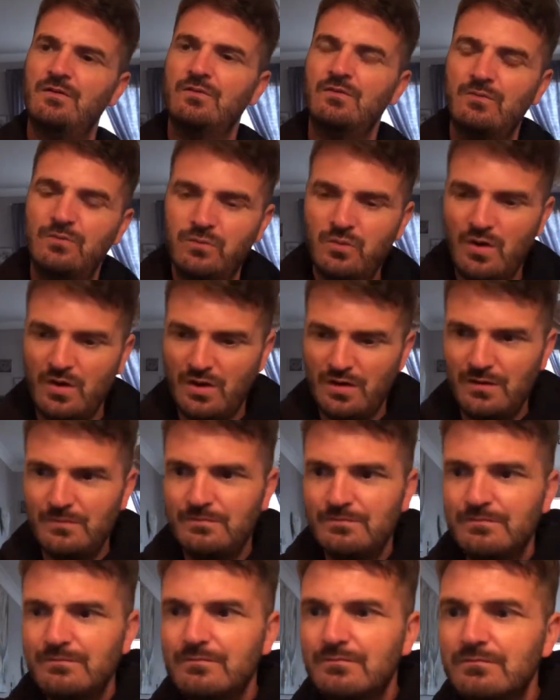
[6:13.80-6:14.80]
what
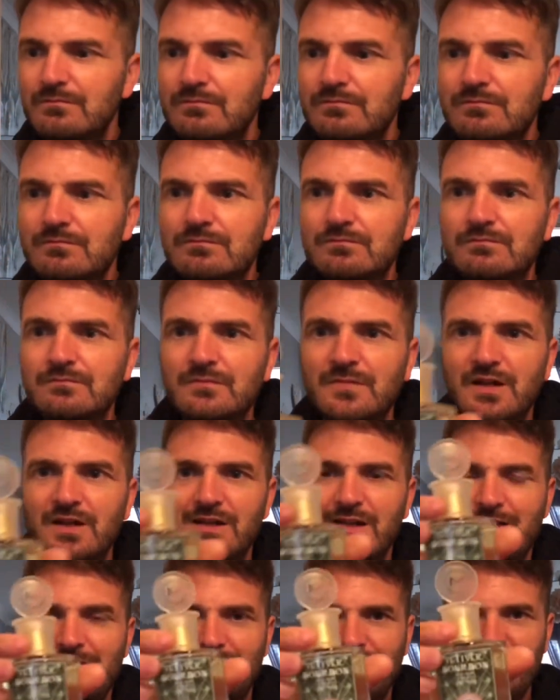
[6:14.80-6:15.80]
a
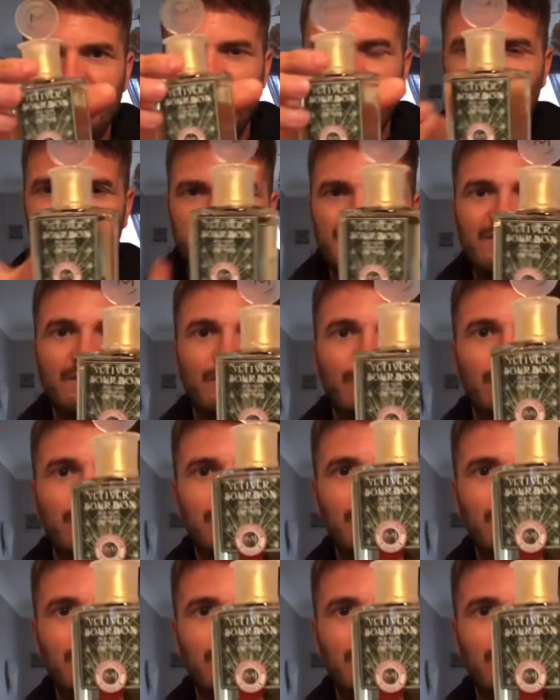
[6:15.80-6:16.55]
lovely bottle.